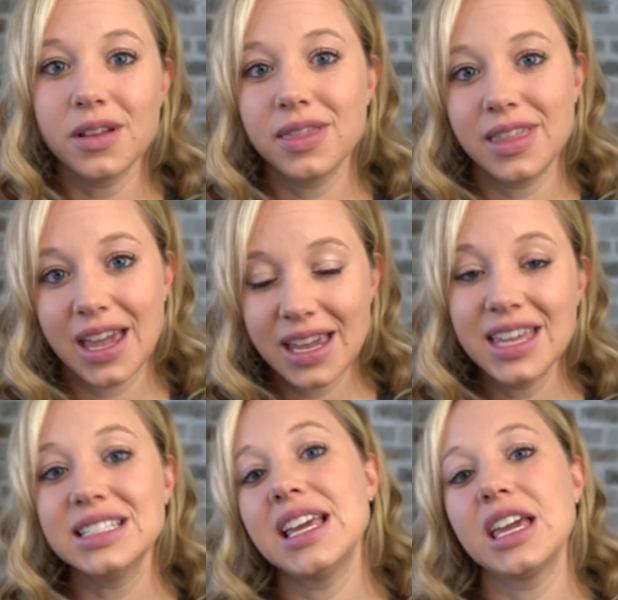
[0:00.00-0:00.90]
they can
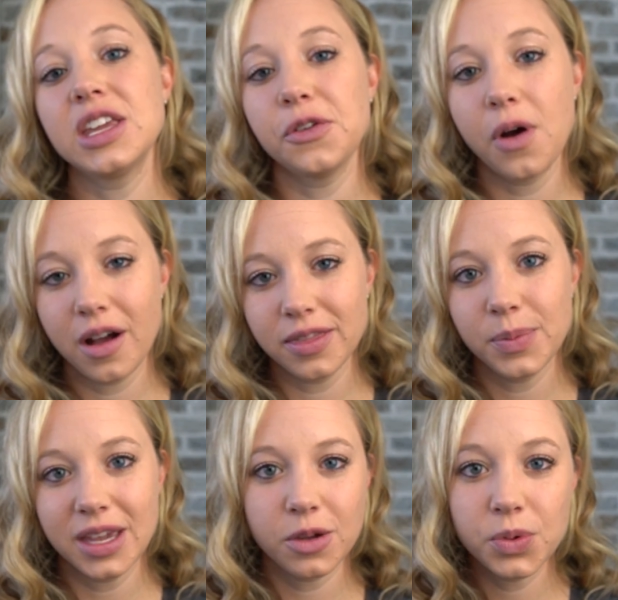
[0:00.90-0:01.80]
take you on the
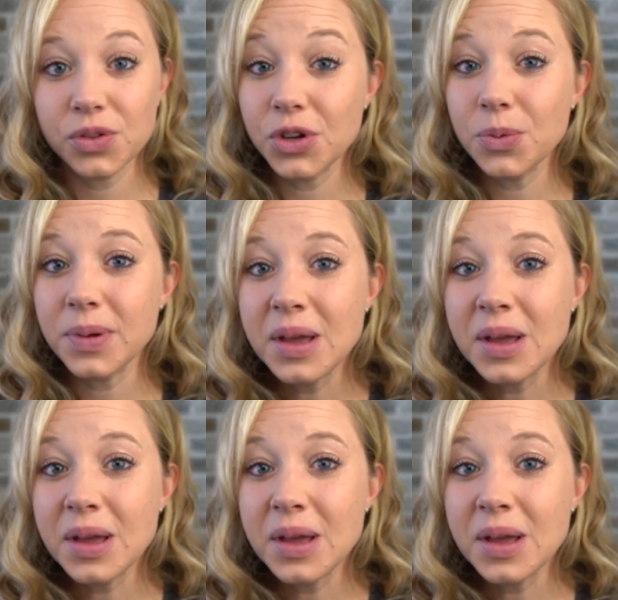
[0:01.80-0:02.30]
Peekaboo Loop,